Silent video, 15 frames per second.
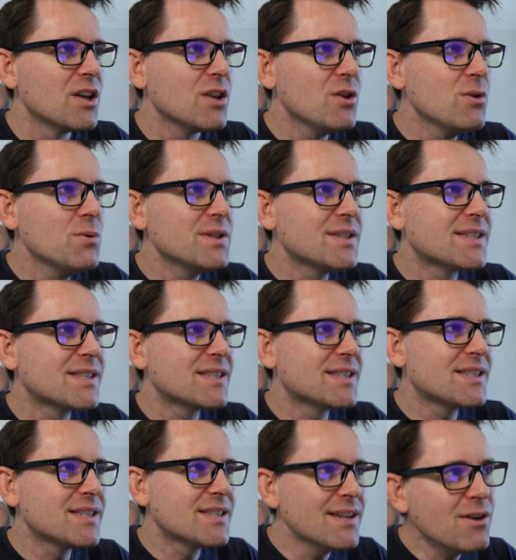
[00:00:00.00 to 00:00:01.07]
You would
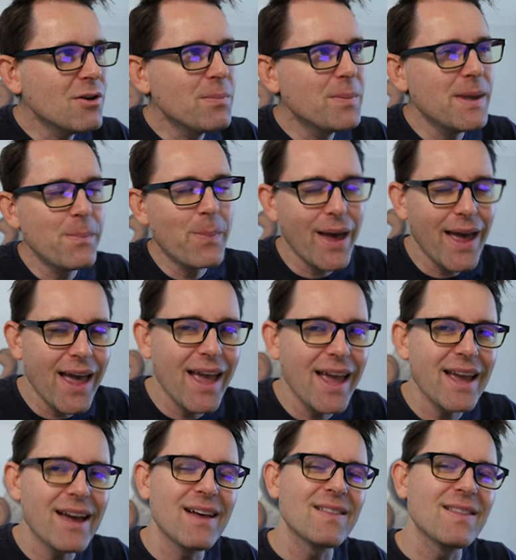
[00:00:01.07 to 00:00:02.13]
still be
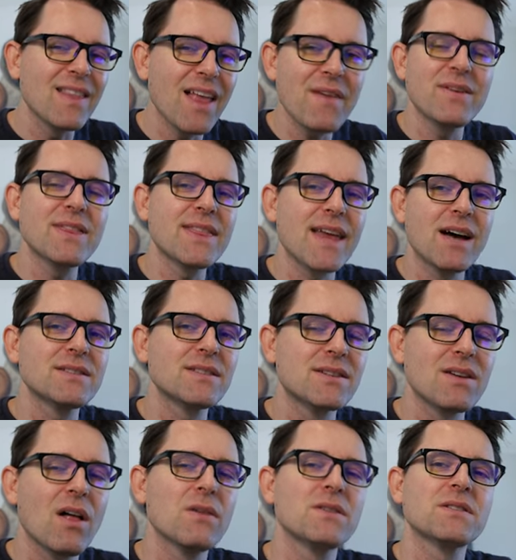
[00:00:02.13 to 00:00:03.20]
paying
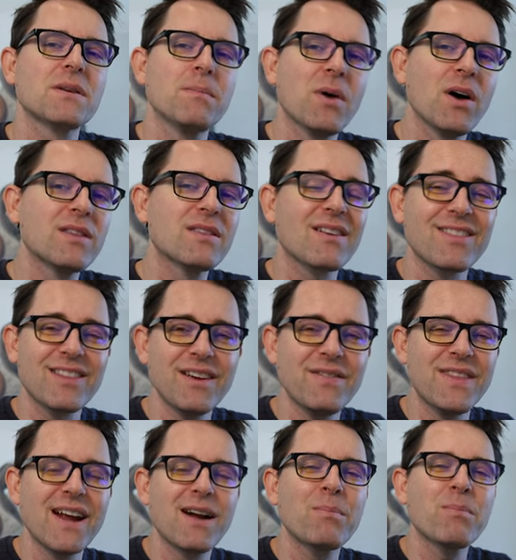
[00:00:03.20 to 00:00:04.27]
$11,000 a month to
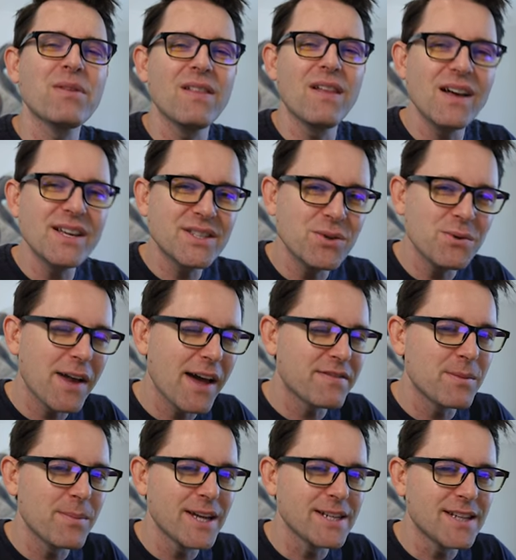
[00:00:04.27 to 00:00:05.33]
live there, plus you'd
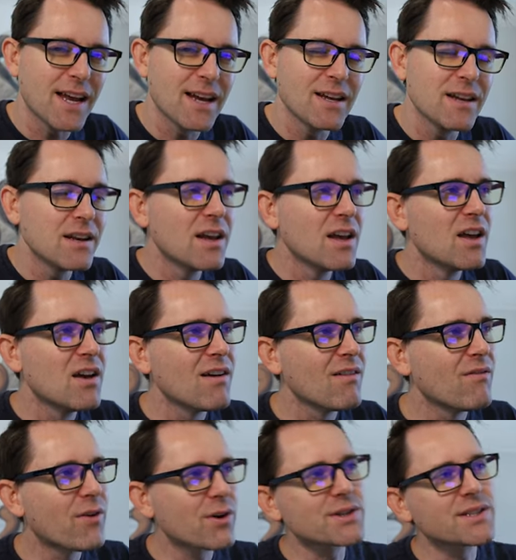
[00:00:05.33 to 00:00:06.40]
have to maintain it
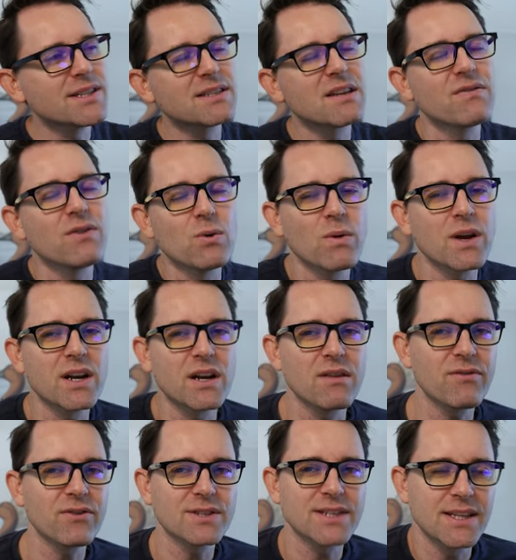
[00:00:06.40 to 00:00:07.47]
versus if you rented
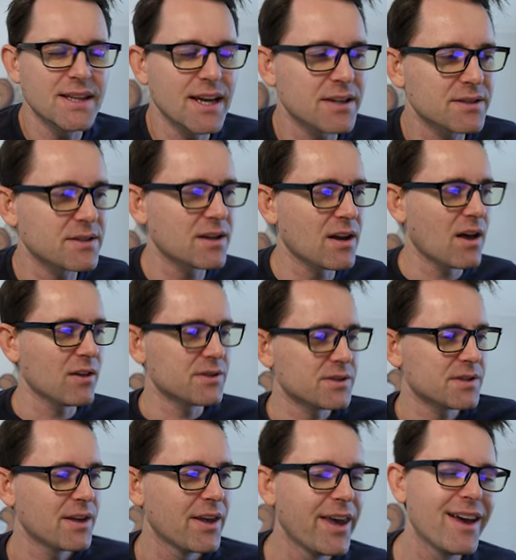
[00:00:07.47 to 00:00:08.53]
it for
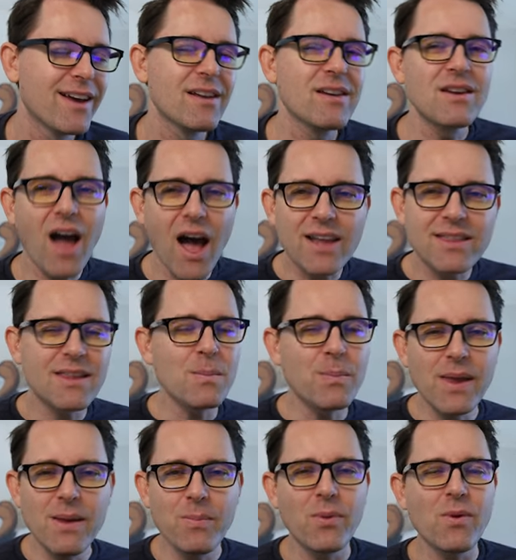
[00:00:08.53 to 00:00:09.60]
$10,000. Not that
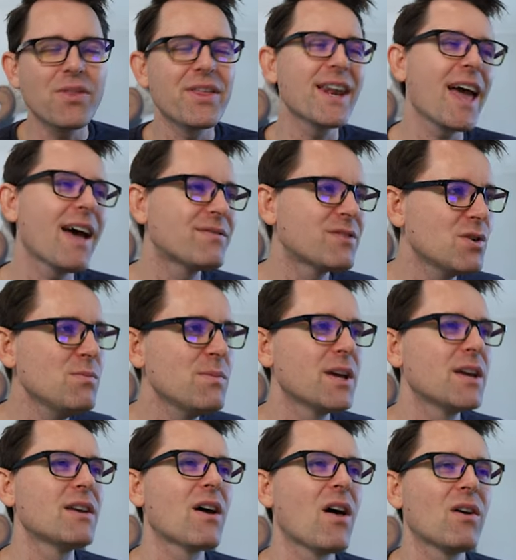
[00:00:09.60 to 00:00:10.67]
people that have $2
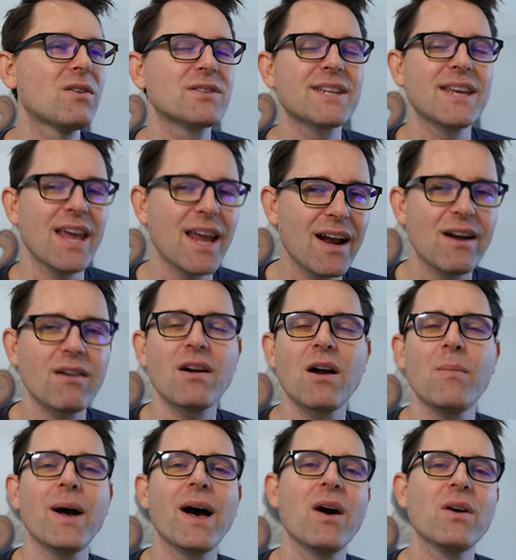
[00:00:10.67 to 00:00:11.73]
million care
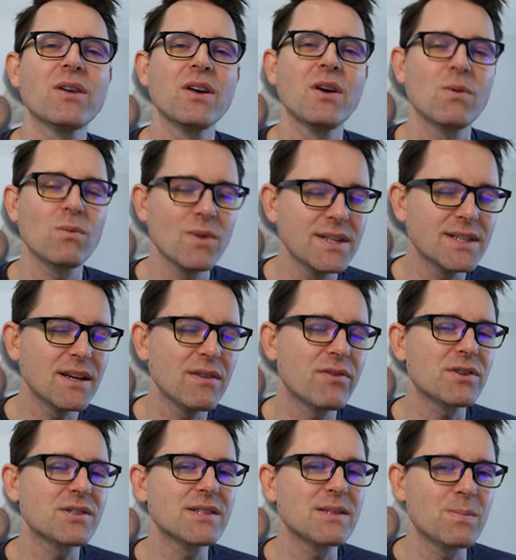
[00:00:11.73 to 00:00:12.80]
about renting
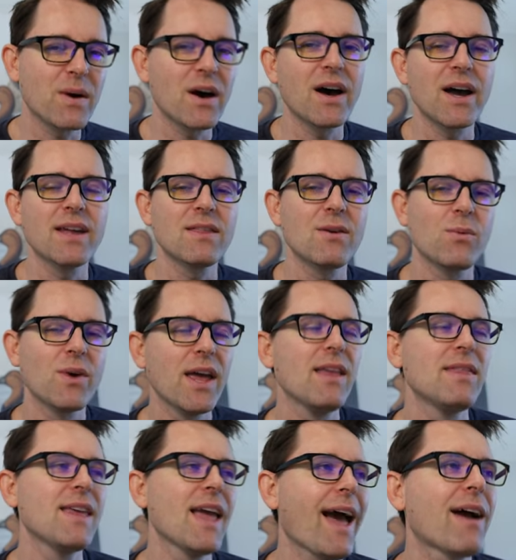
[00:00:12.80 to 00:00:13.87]
versus buying the way
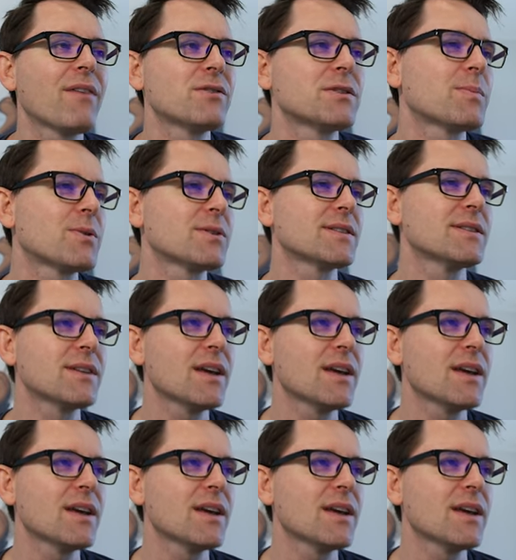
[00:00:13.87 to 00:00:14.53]
the average person